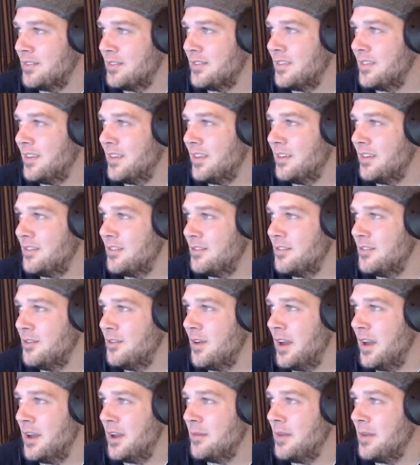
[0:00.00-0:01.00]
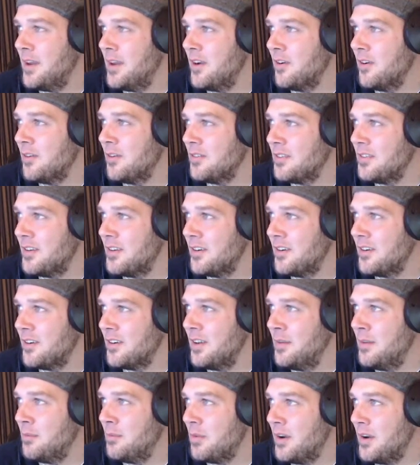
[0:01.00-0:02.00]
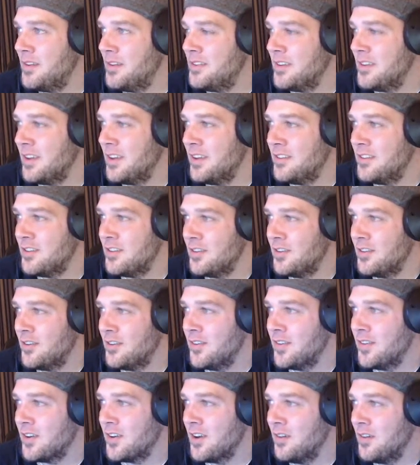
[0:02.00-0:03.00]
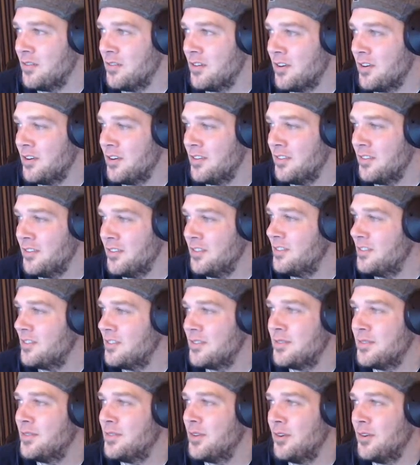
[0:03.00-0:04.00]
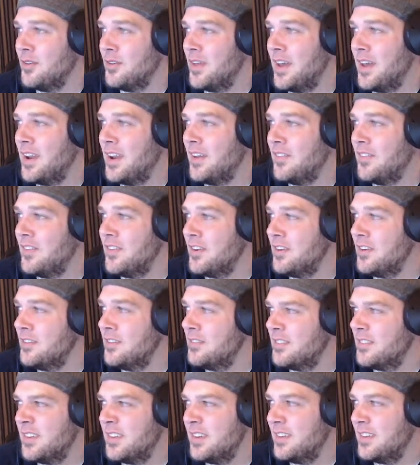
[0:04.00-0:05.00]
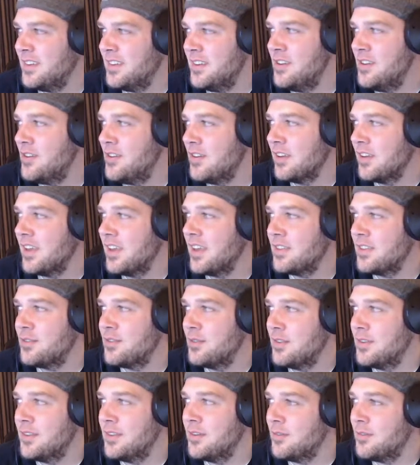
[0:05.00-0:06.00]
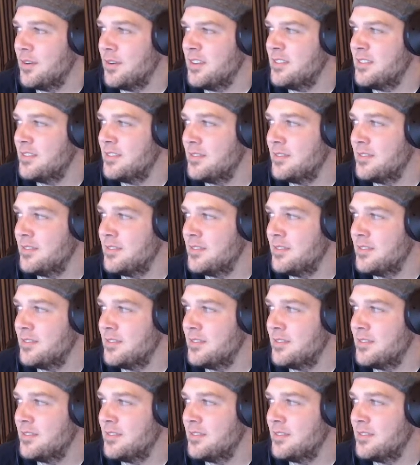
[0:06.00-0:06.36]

there's two anime girls that are embracing each other on the cover art. I'll just throw that out there, and you can guess what the rest,